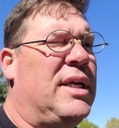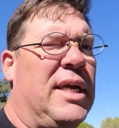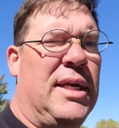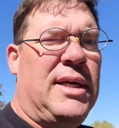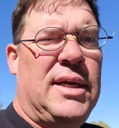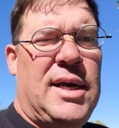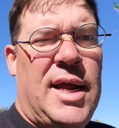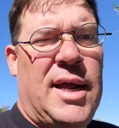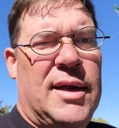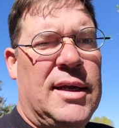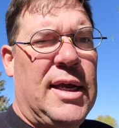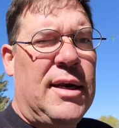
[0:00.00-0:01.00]
getting
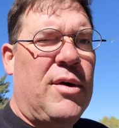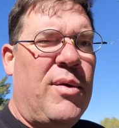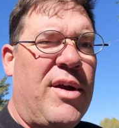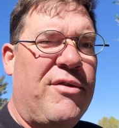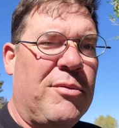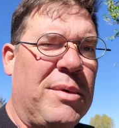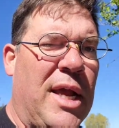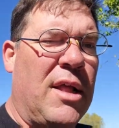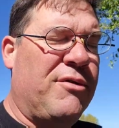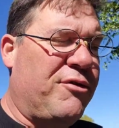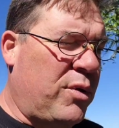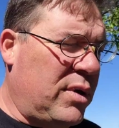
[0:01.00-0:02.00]
uh, getting away from
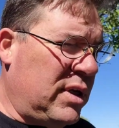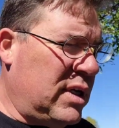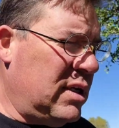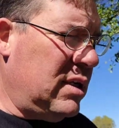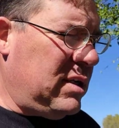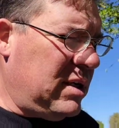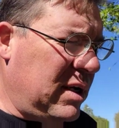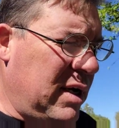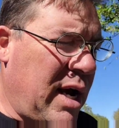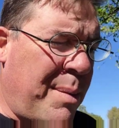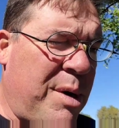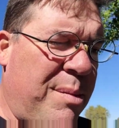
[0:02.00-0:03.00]
California.
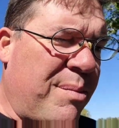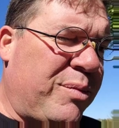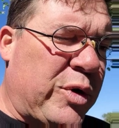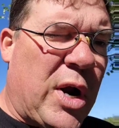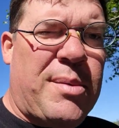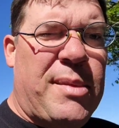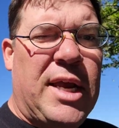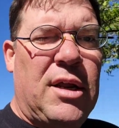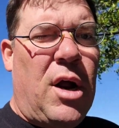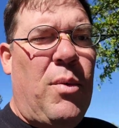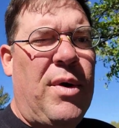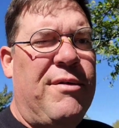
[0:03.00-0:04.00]
I'm gonna try to make
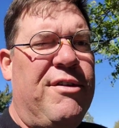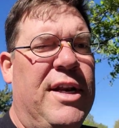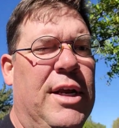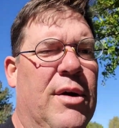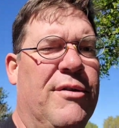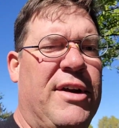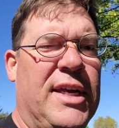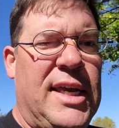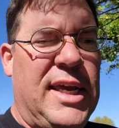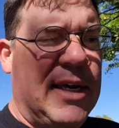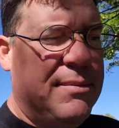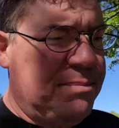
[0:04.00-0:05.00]
it all one video if I
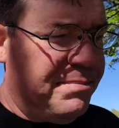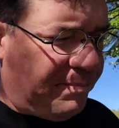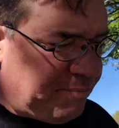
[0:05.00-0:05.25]
can.